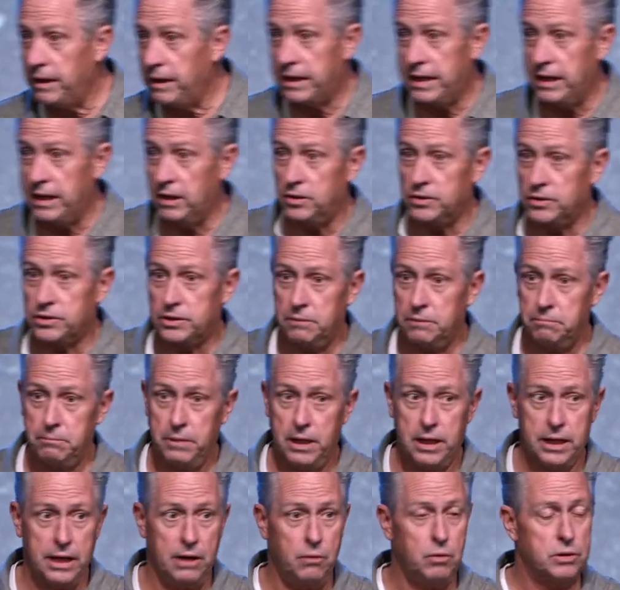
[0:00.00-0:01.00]
kill
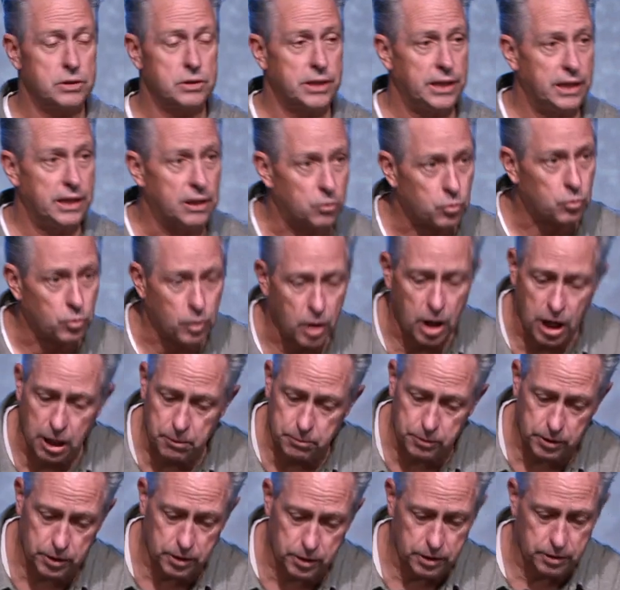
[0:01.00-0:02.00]
somebody? Was he a
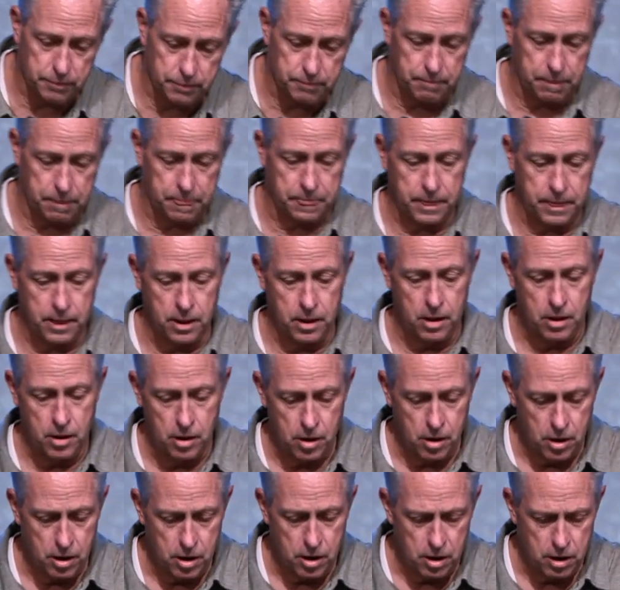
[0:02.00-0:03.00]
robber?
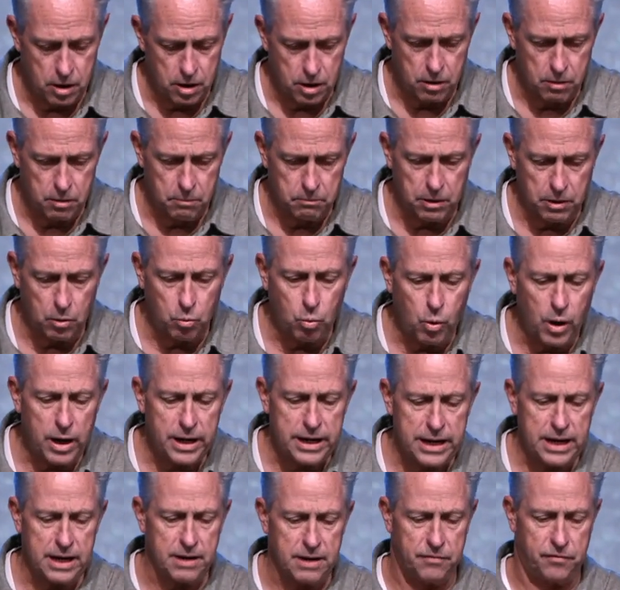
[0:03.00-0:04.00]
But what
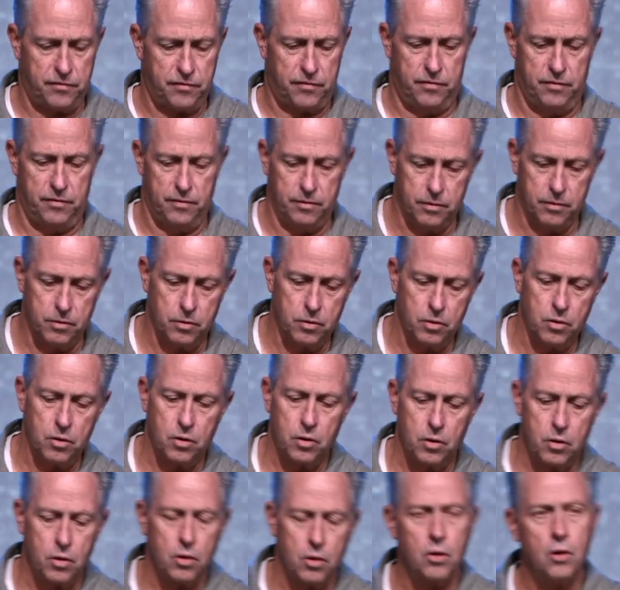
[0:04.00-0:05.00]
if,
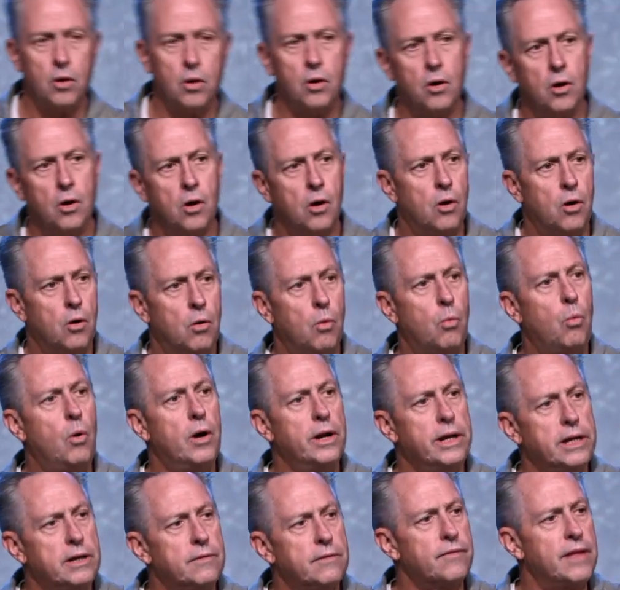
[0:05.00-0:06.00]

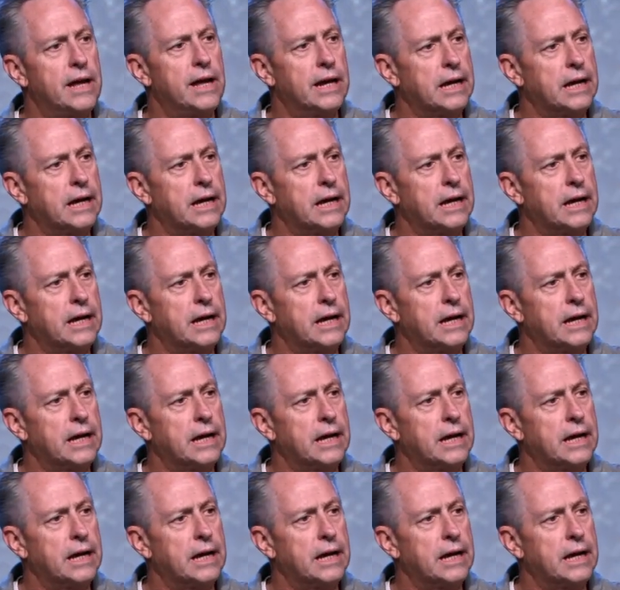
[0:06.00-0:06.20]
what if that